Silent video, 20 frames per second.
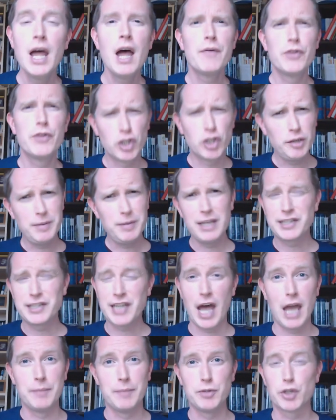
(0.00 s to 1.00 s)
there's going to be a
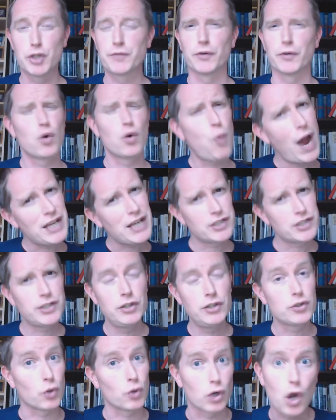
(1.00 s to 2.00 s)
time just for
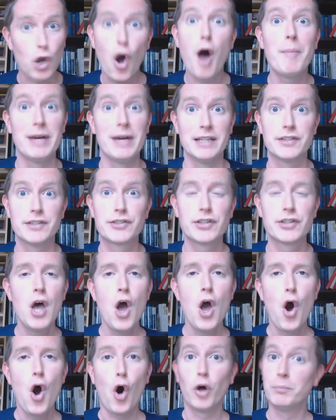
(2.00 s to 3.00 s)
questions or comments
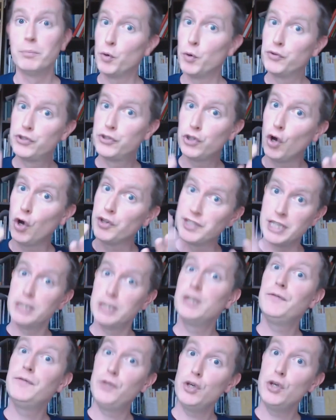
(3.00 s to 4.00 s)
on both John's
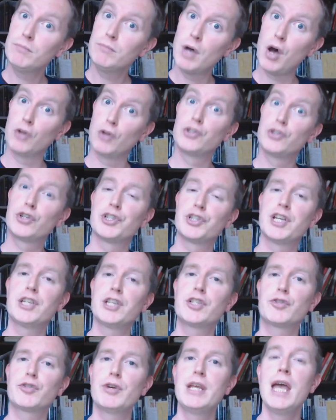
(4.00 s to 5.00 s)
interview on church
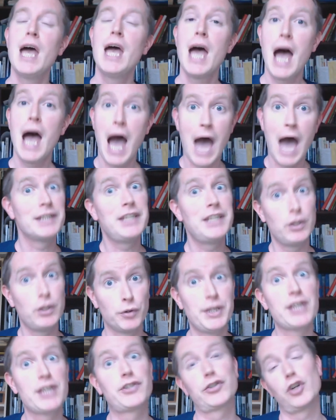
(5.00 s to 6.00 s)
history and indeed on
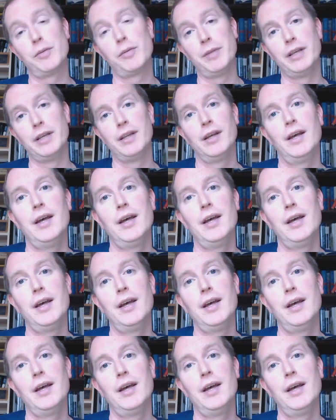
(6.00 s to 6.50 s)
this sermon